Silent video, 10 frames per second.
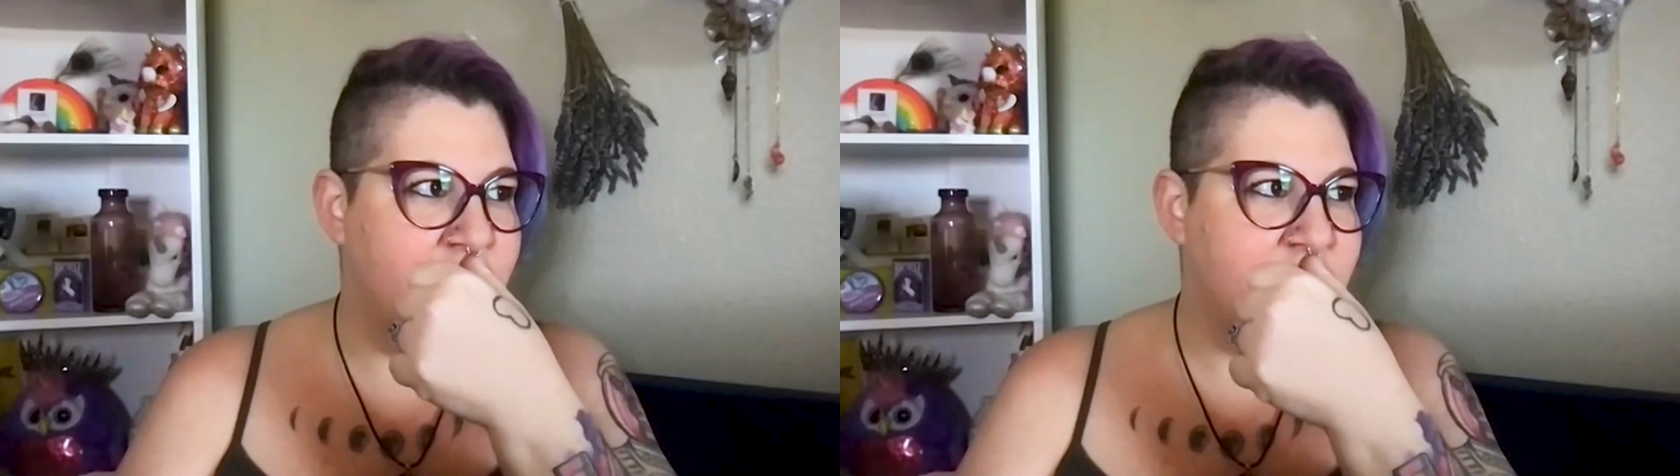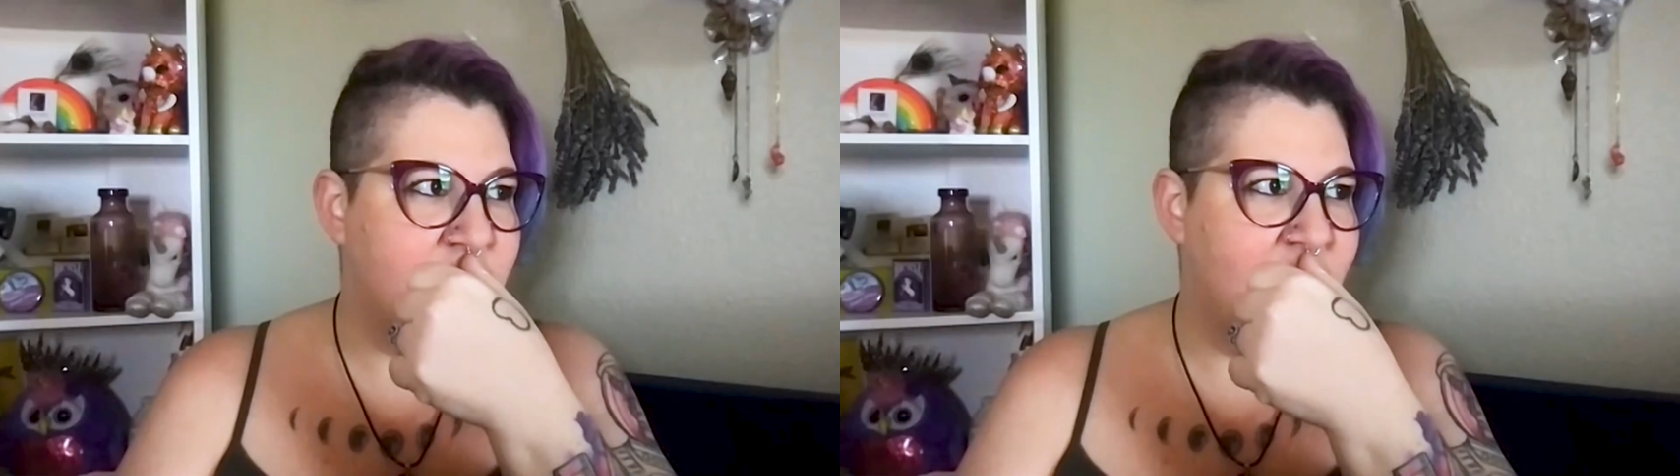
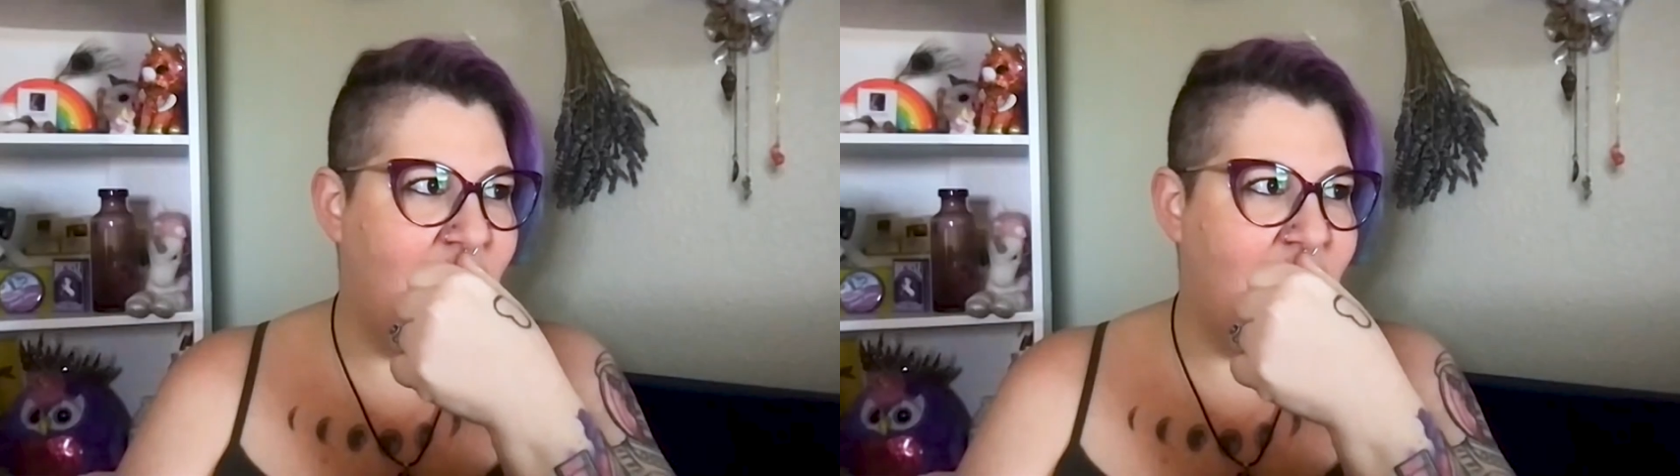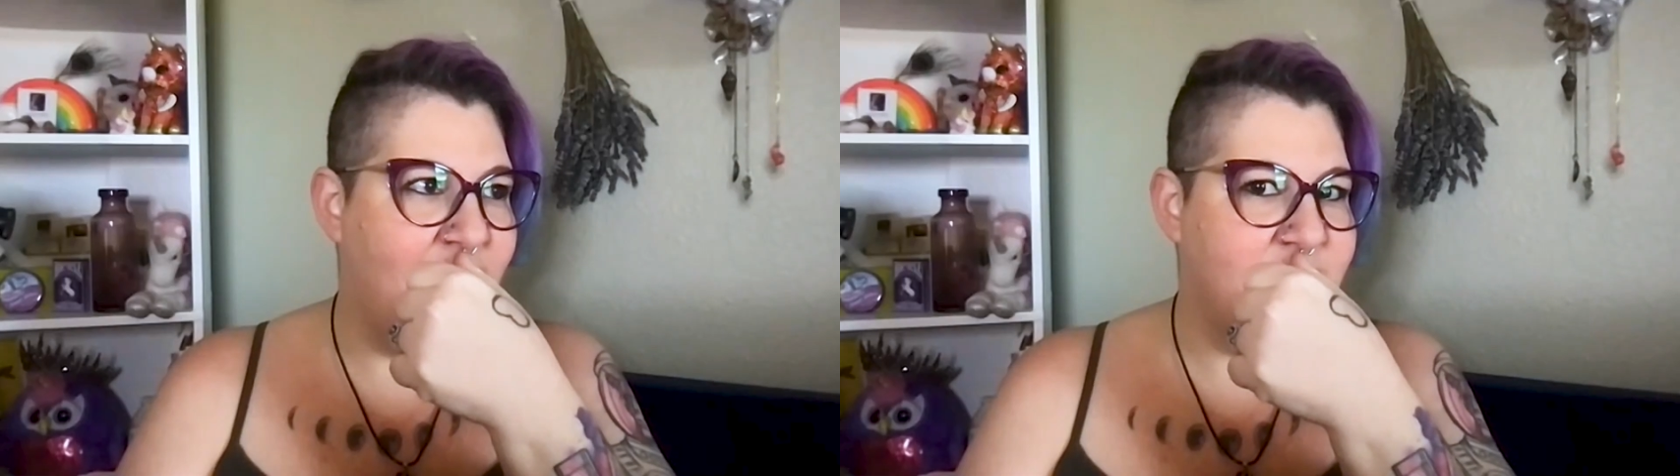altar
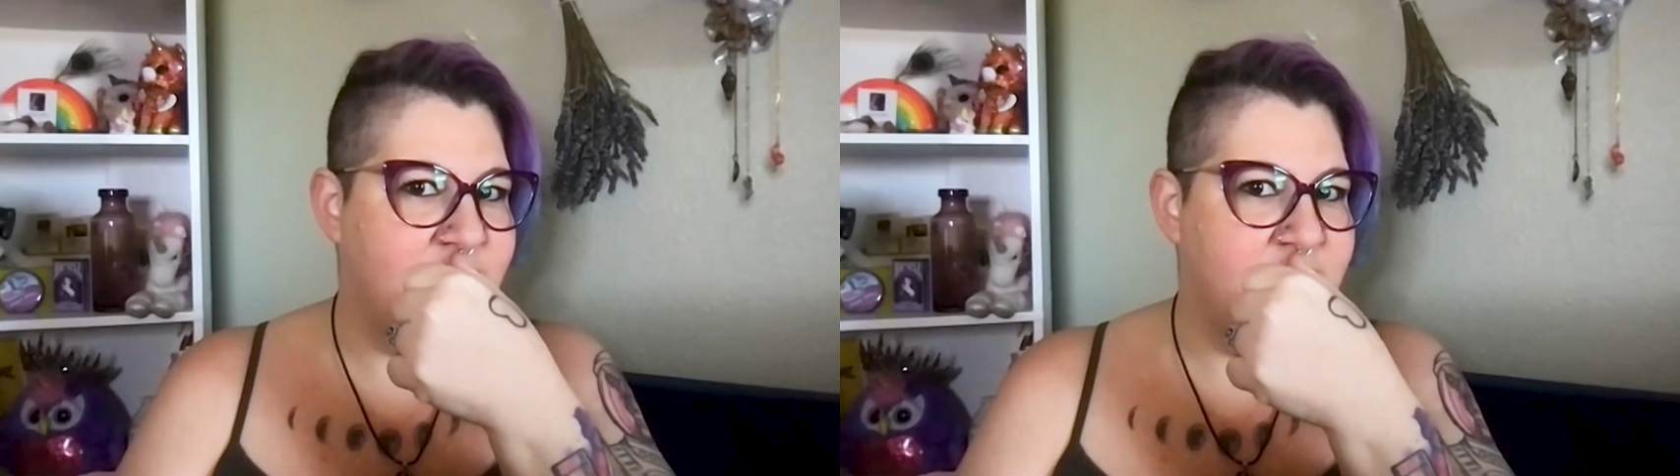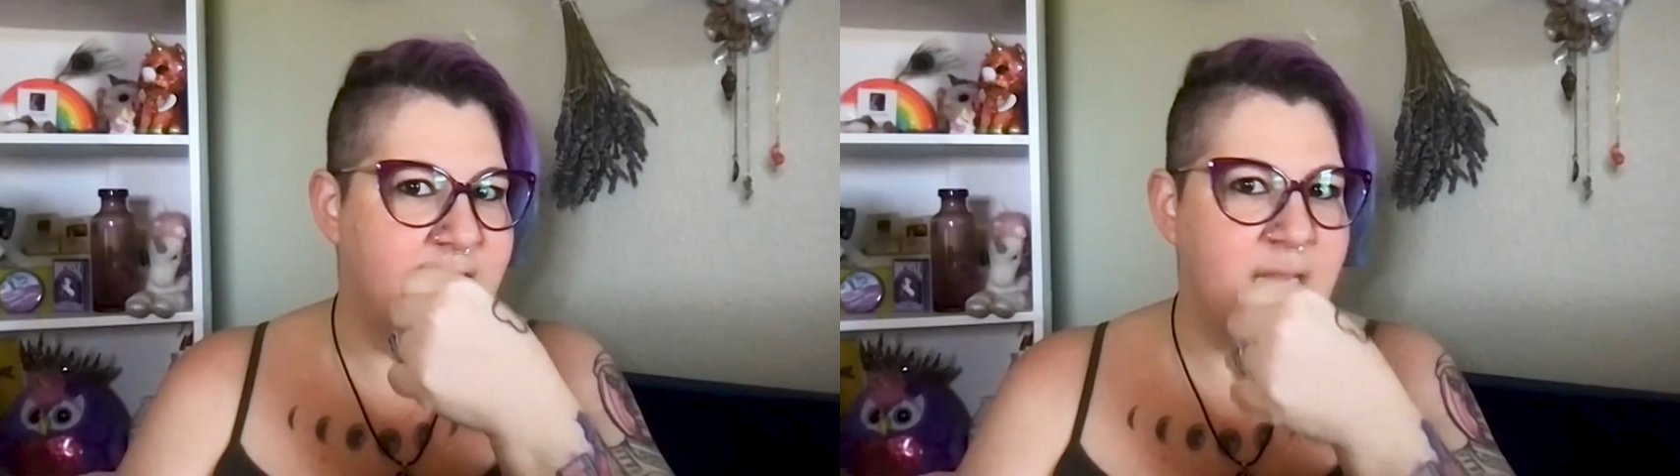and then she's